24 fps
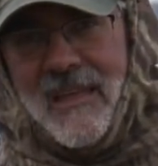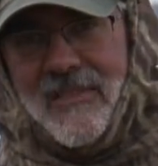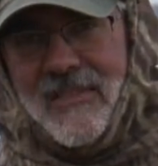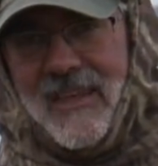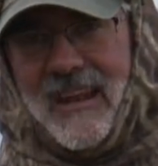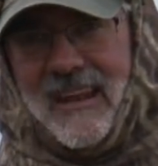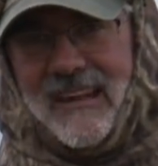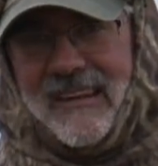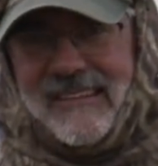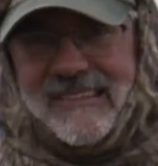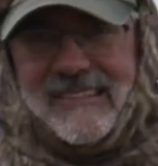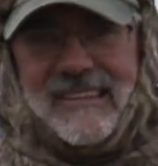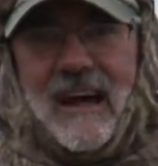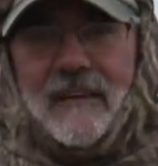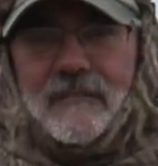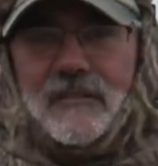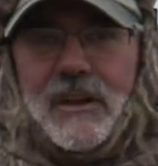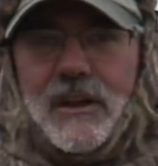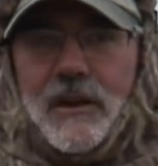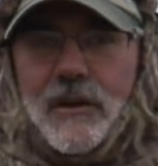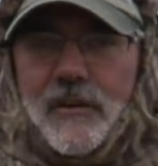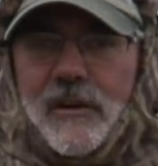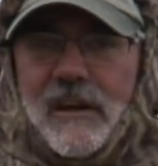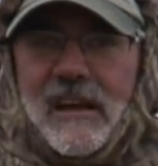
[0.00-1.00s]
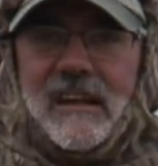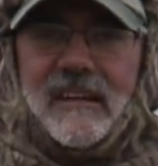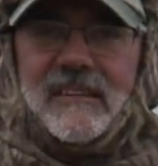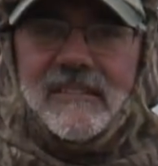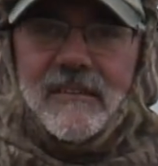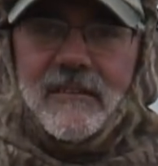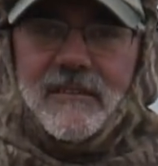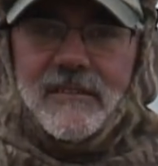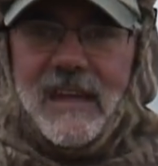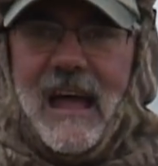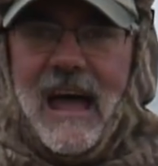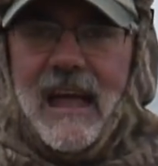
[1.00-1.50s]
that it's 7 degrees
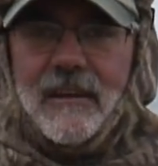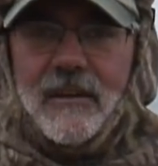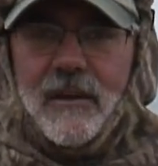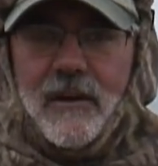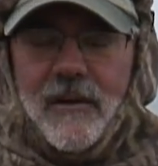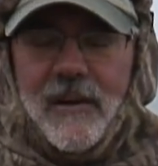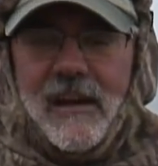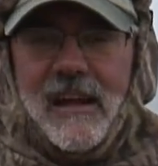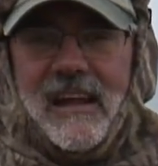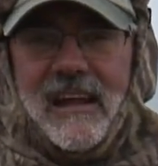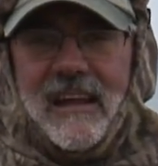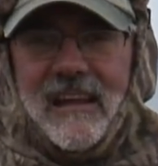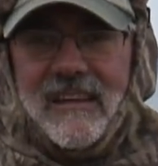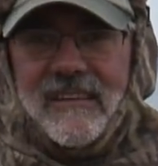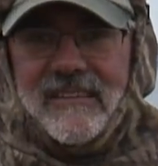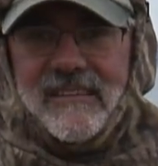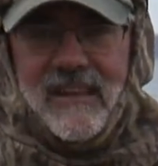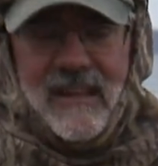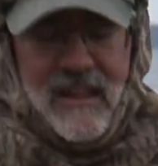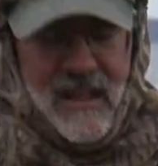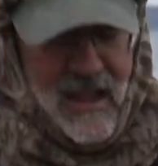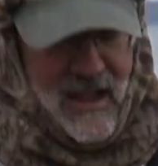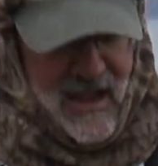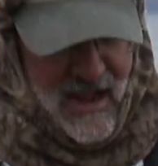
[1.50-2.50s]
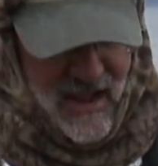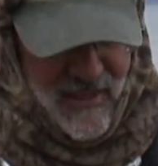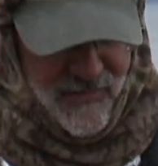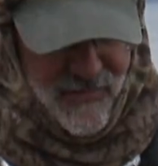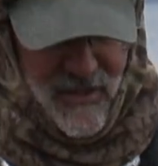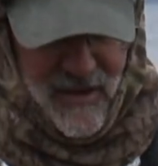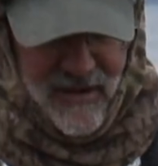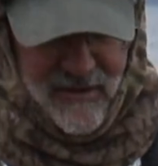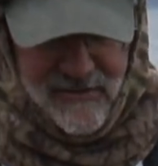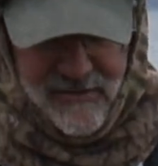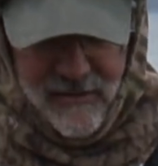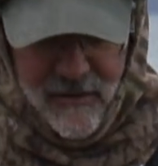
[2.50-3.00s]
or 10 degrees and
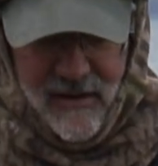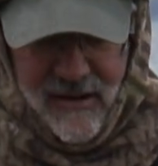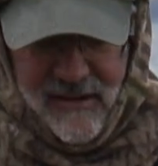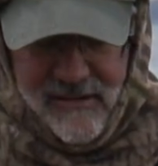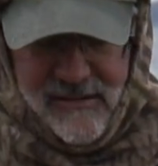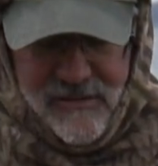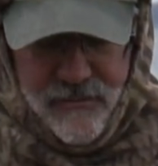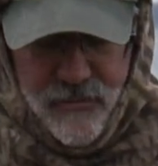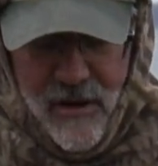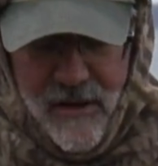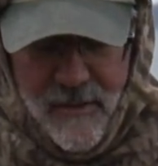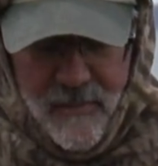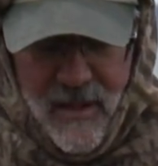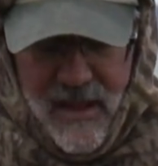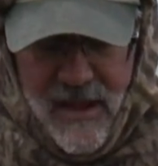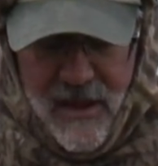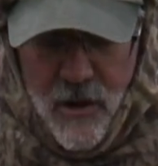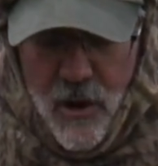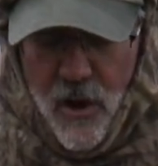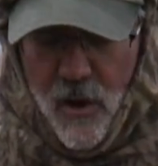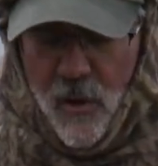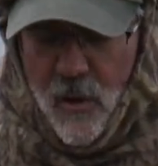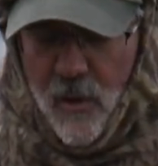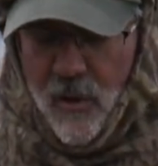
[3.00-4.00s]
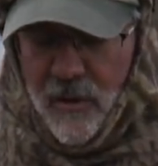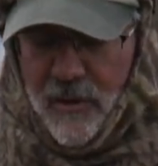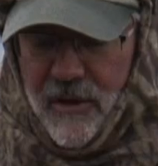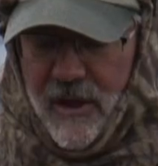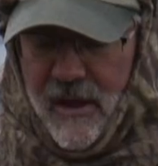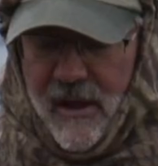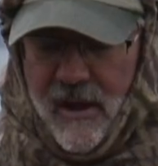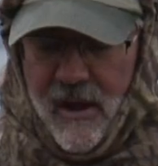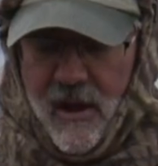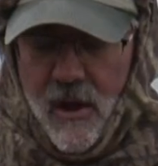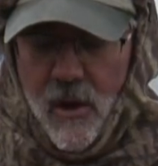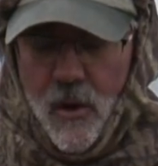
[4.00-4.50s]
things are extremely cold.
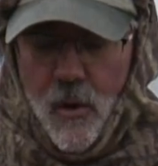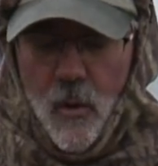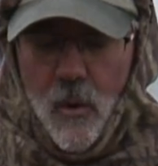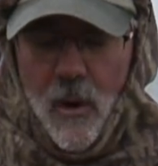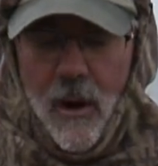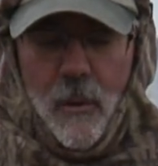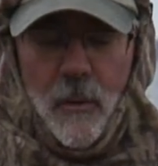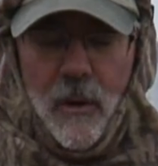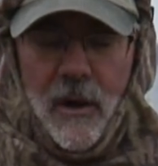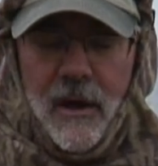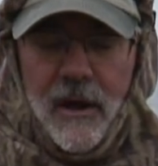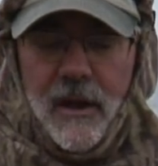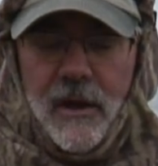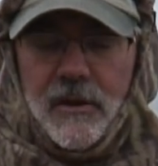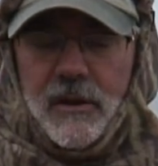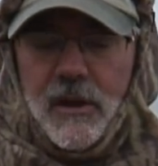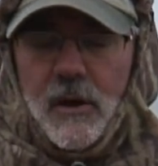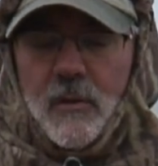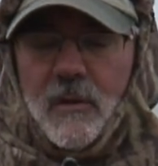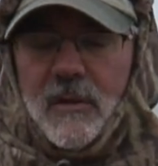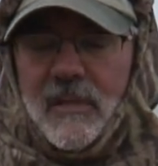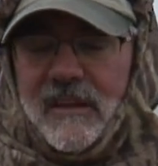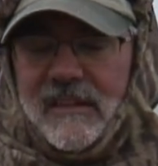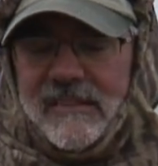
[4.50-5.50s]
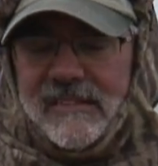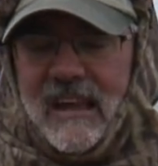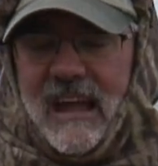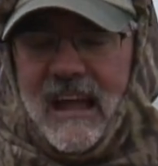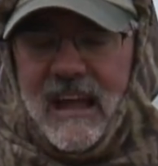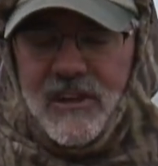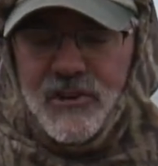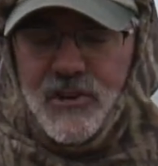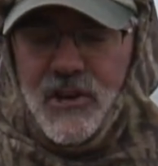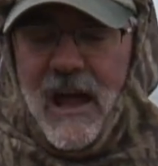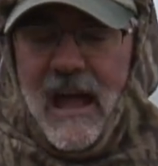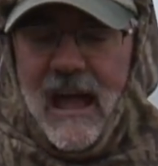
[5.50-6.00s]
What we're going to do with this
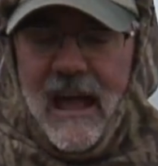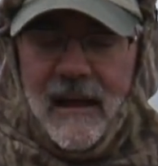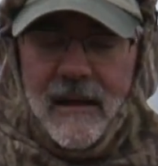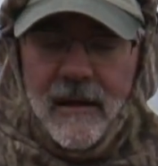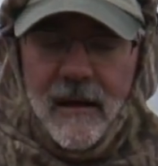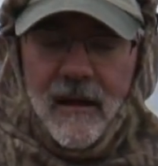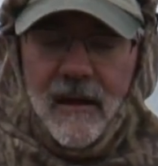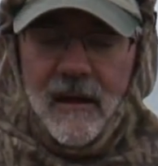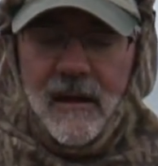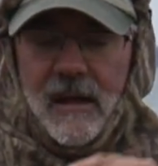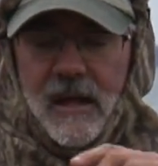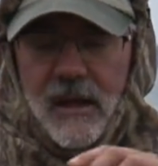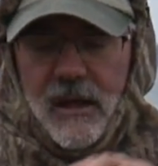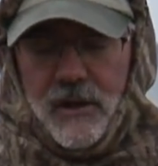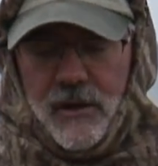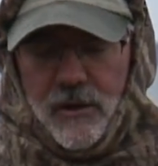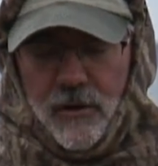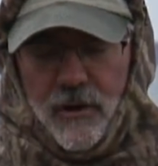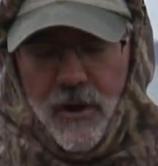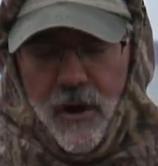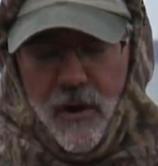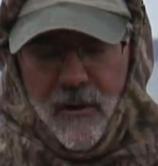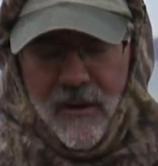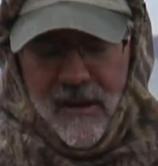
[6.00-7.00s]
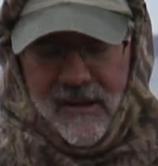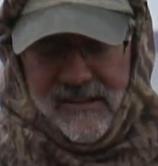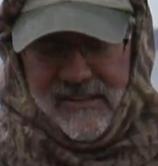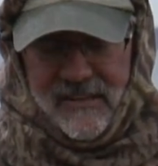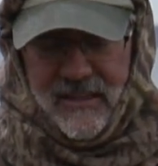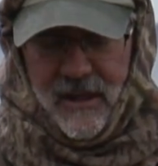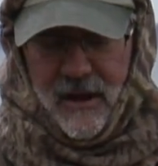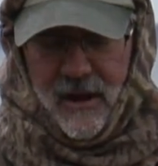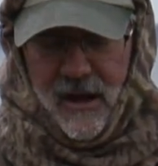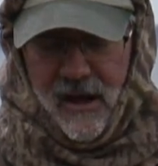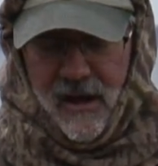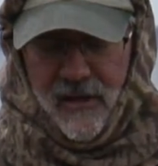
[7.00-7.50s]
H anchor, you'll notice
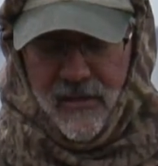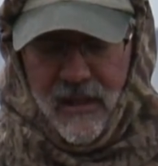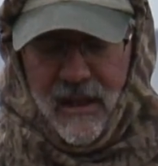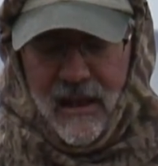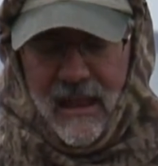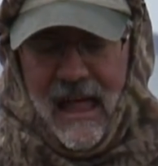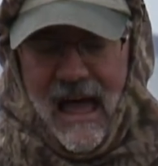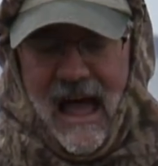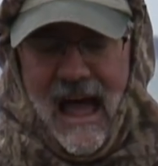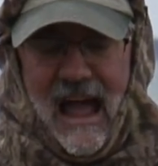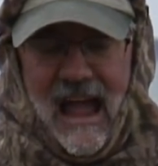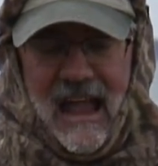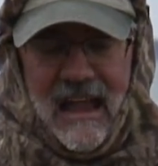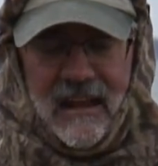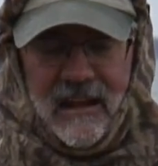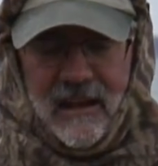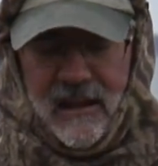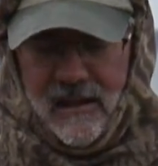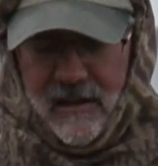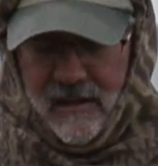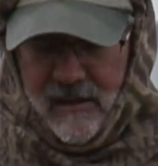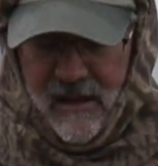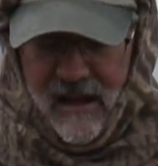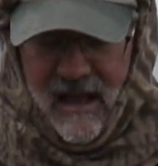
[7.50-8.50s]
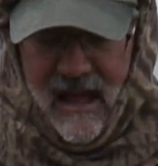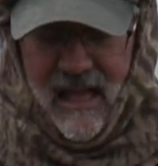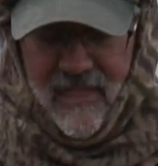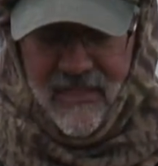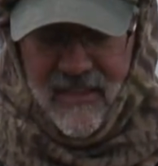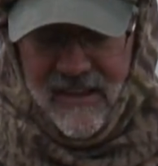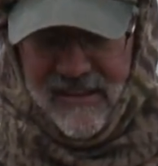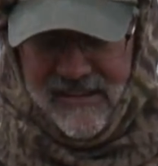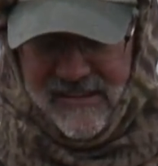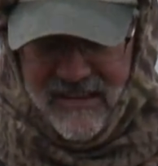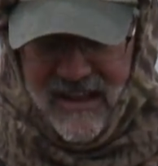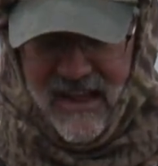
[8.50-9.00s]
that all the line on
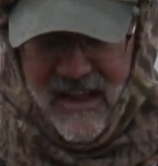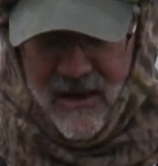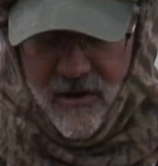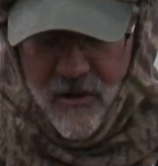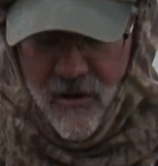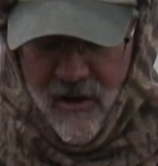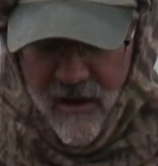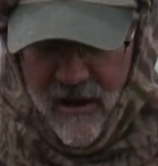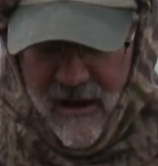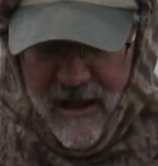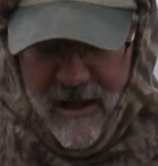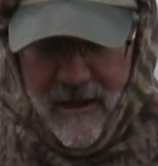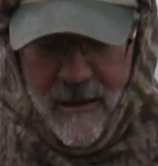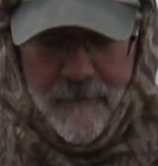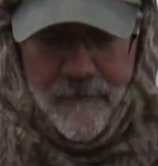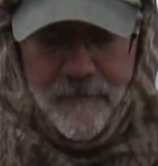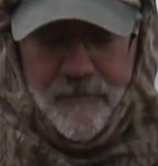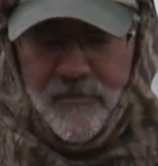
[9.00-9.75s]
this decoy